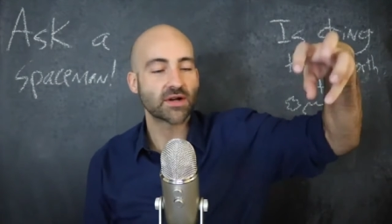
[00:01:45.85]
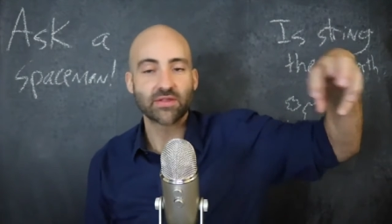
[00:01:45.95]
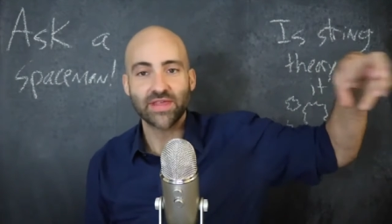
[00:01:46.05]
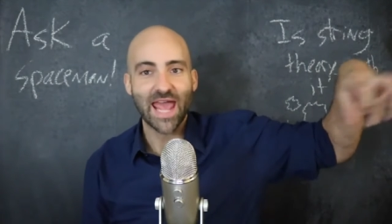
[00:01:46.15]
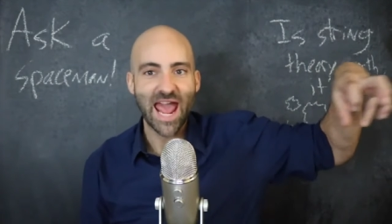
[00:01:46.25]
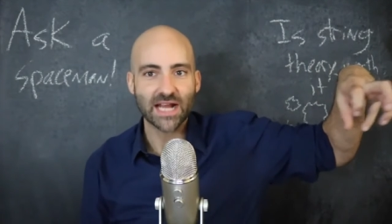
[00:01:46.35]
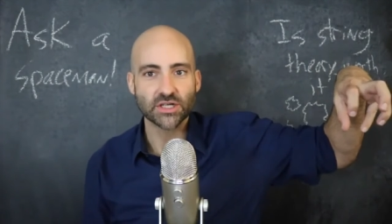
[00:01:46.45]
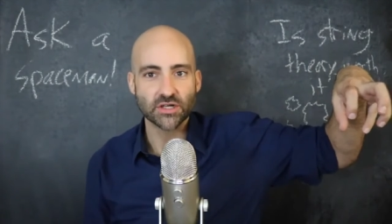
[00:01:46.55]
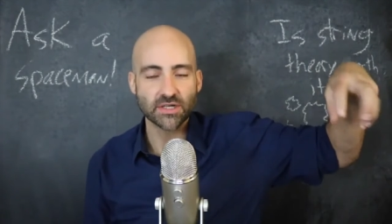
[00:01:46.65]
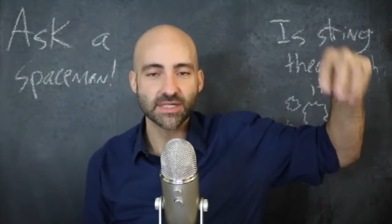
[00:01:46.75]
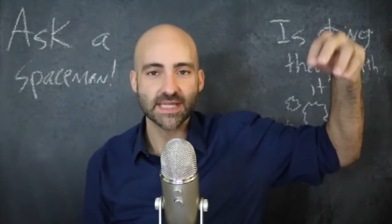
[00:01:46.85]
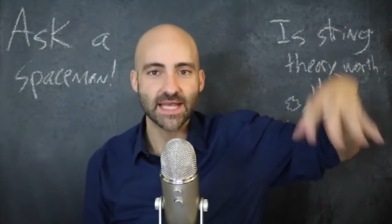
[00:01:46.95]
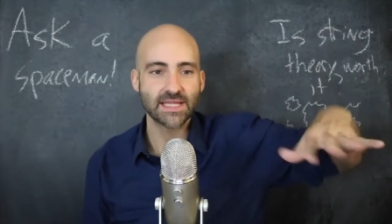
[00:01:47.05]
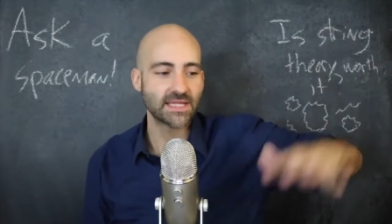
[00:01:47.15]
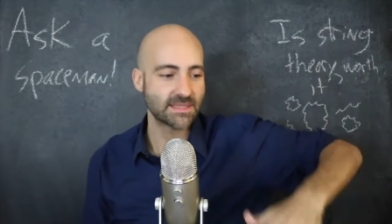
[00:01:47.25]
are the actors
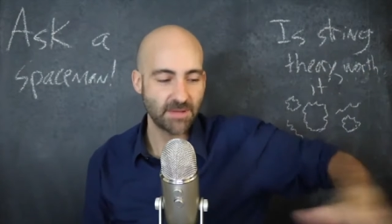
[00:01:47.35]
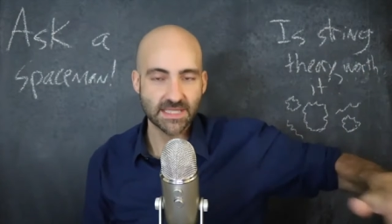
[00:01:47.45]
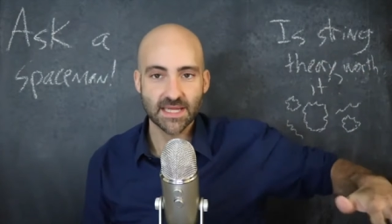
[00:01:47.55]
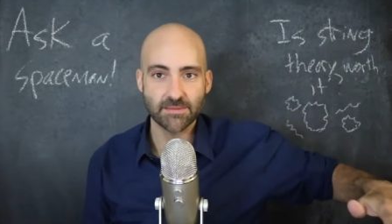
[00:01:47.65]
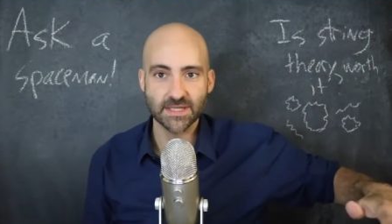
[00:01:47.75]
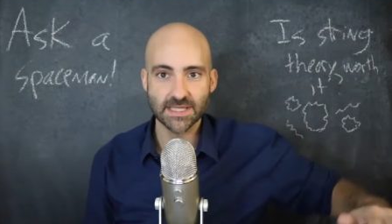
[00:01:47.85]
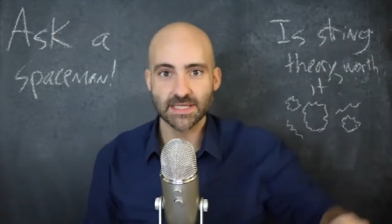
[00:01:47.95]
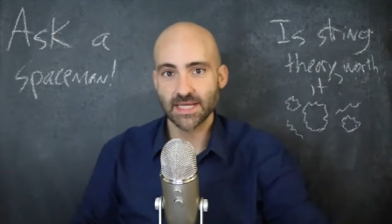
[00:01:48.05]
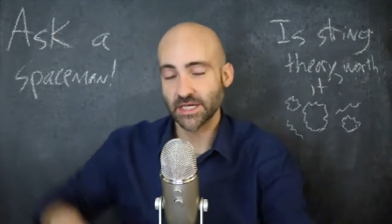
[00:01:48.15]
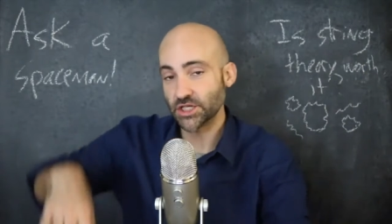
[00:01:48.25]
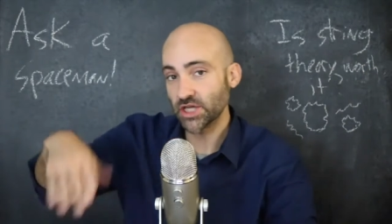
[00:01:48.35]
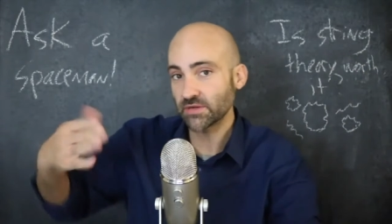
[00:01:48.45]
and then space-time is the stage.